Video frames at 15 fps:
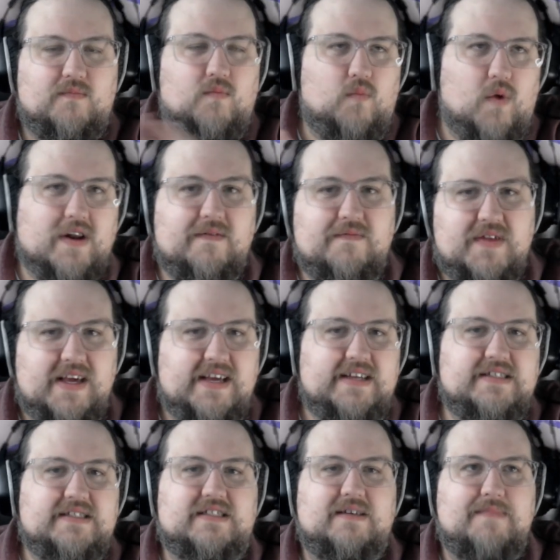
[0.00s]
one of
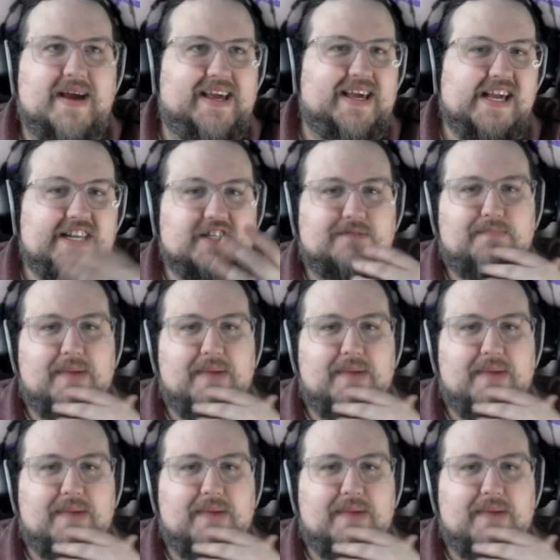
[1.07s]
these to make each